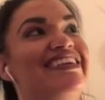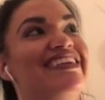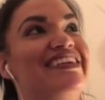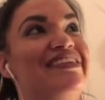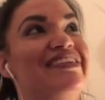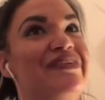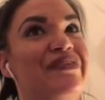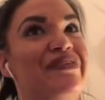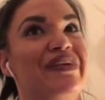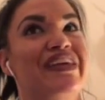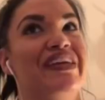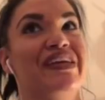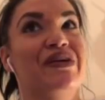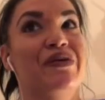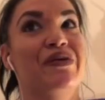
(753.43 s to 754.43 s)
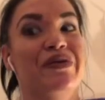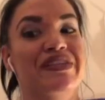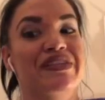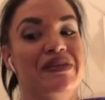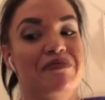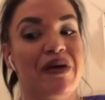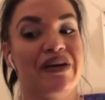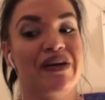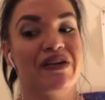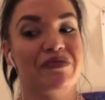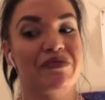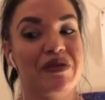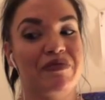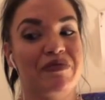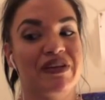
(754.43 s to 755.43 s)
you know, he always admired
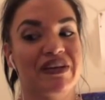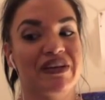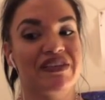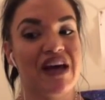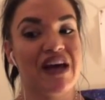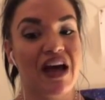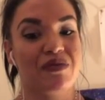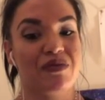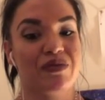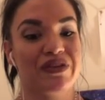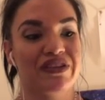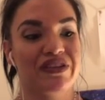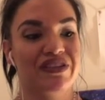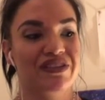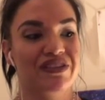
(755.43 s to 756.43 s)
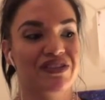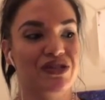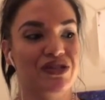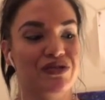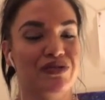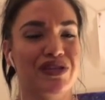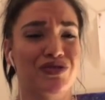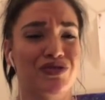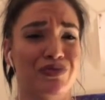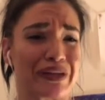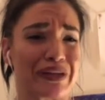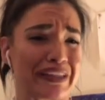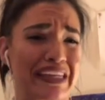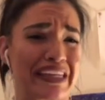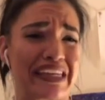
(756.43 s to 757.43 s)
me because I would do these
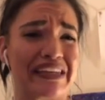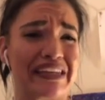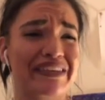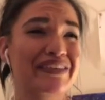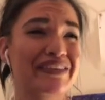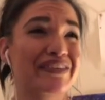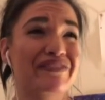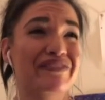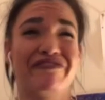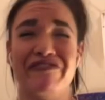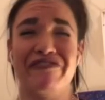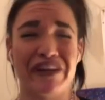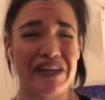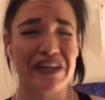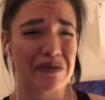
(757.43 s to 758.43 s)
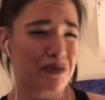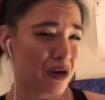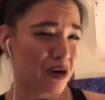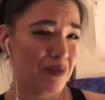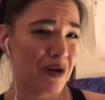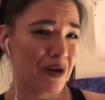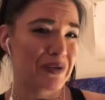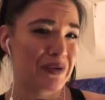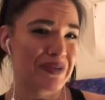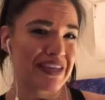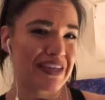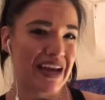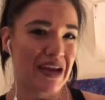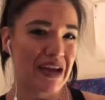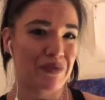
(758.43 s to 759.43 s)
really funny promos
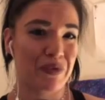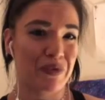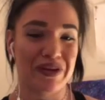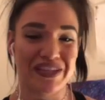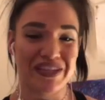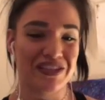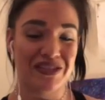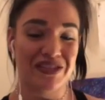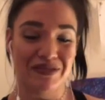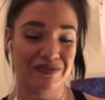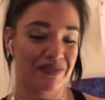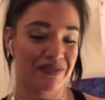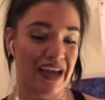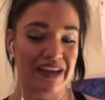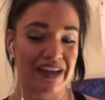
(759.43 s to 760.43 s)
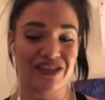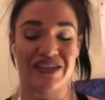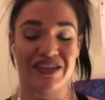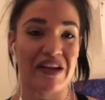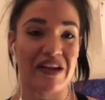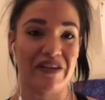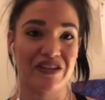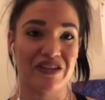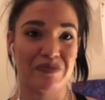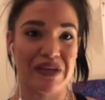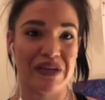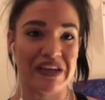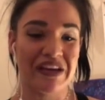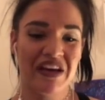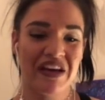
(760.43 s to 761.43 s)
and I wasn't like scared to
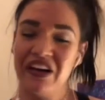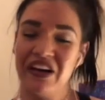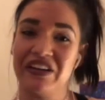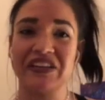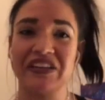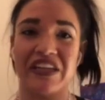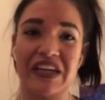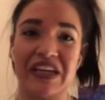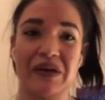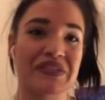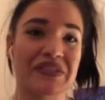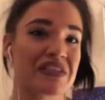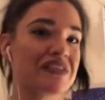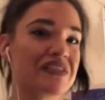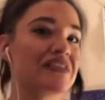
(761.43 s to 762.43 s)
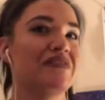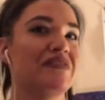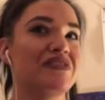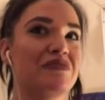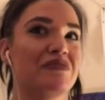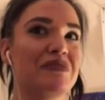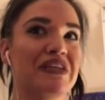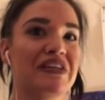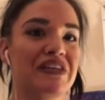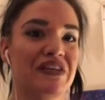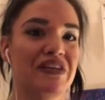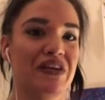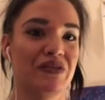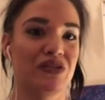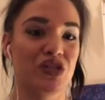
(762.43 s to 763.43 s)
be ugly. I wasn't scared to be,
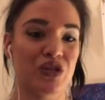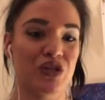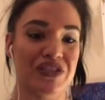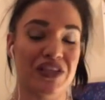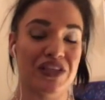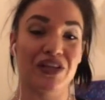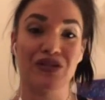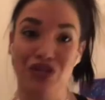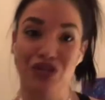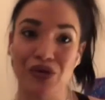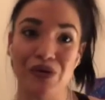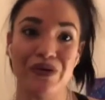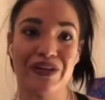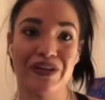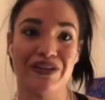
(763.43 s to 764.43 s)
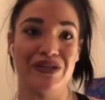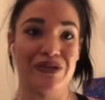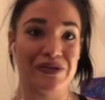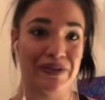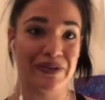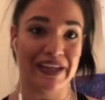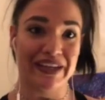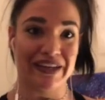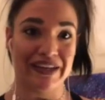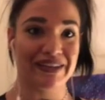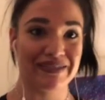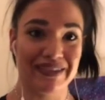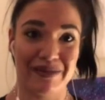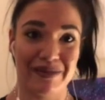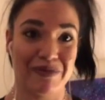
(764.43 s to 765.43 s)
you know, to dress like a dude and do like
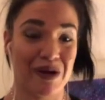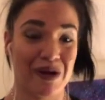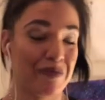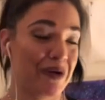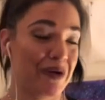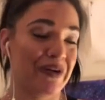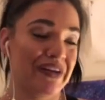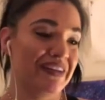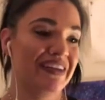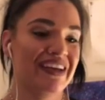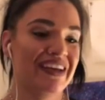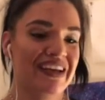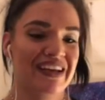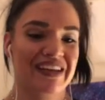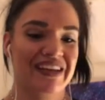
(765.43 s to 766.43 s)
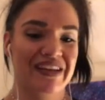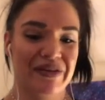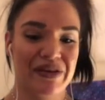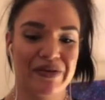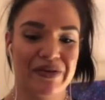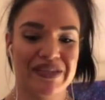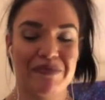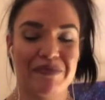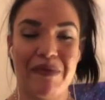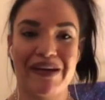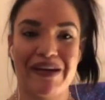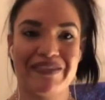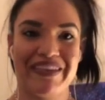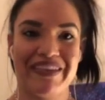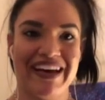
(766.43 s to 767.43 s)
a promo. And, you know, he always
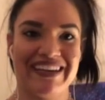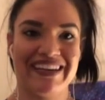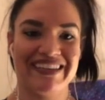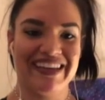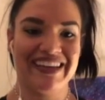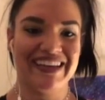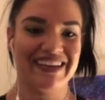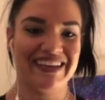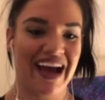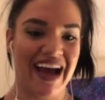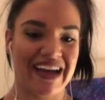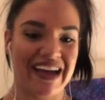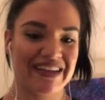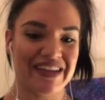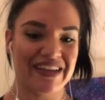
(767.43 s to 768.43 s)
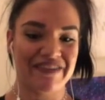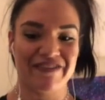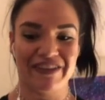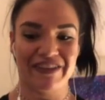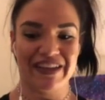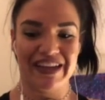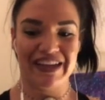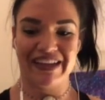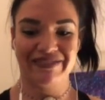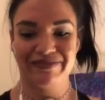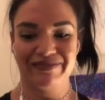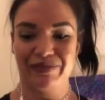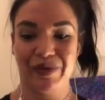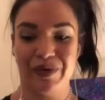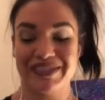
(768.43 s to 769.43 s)
admired that. And then I definitely,
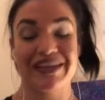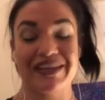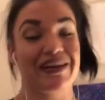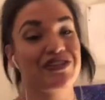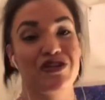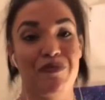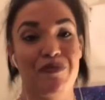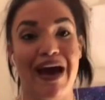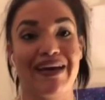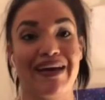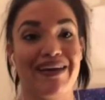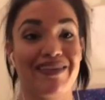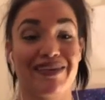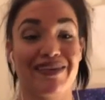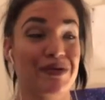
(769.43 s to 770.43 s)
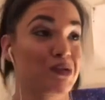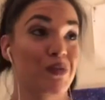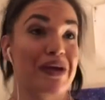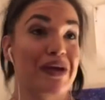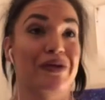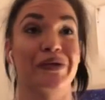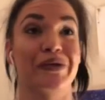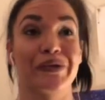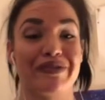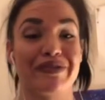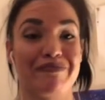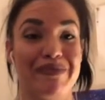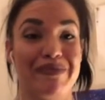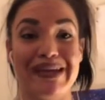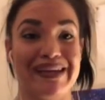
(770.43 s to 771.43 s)
once I got to know Matt, I thought he was way cooler
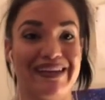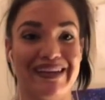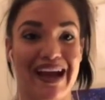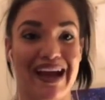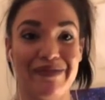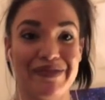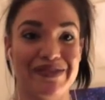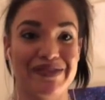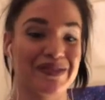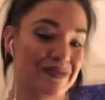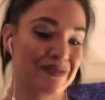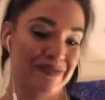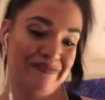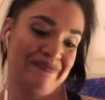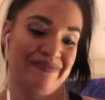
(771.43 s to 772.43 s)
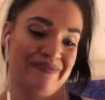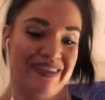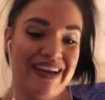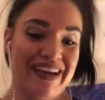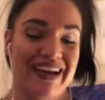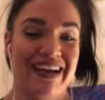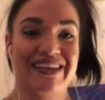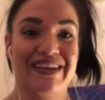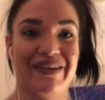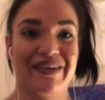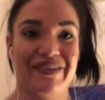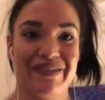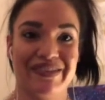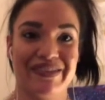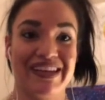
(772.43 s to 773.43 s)
than me. And I was, you
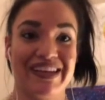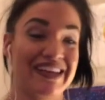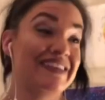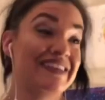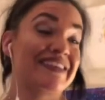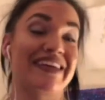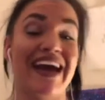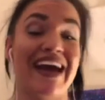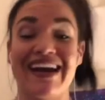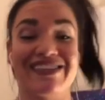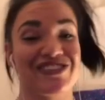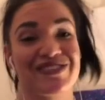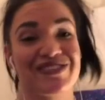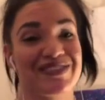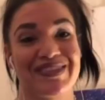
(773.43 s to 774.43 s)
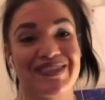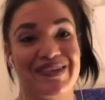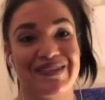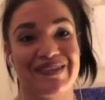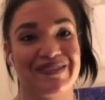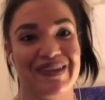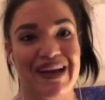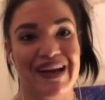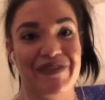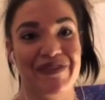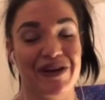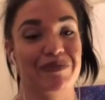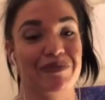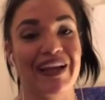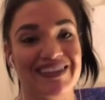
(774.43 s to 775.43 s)
know, he's a catch. So I'm
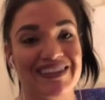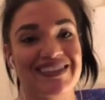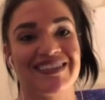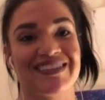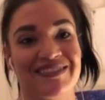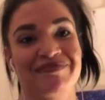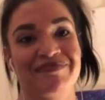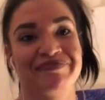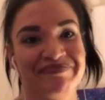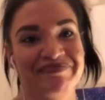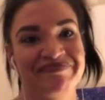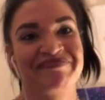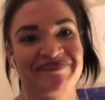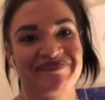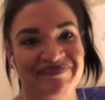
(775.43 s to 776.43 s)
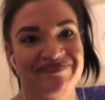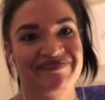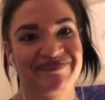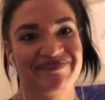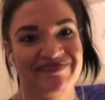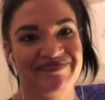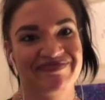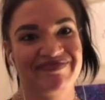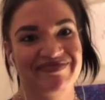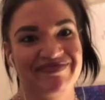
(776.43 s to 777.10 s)
very blessed. And how did the proposal happen?